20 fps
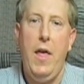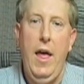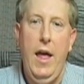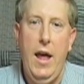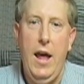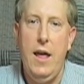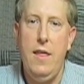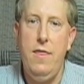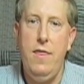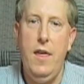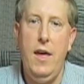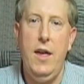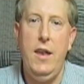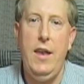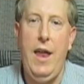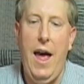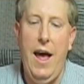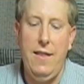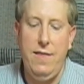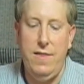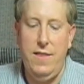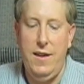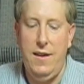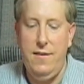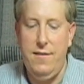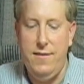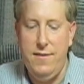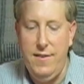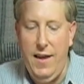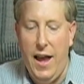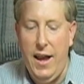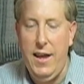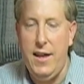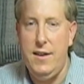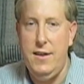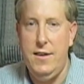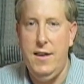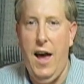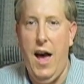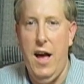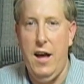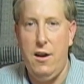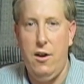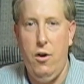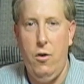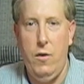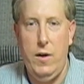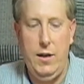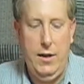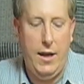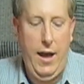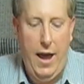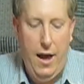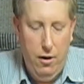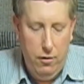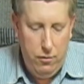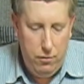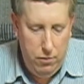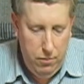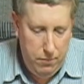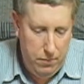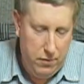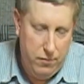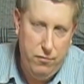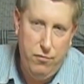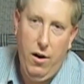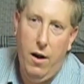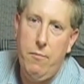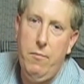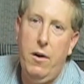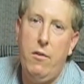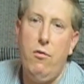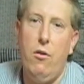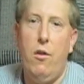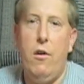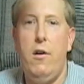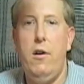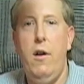And then at the second dot going down, oops, dropped my ruler,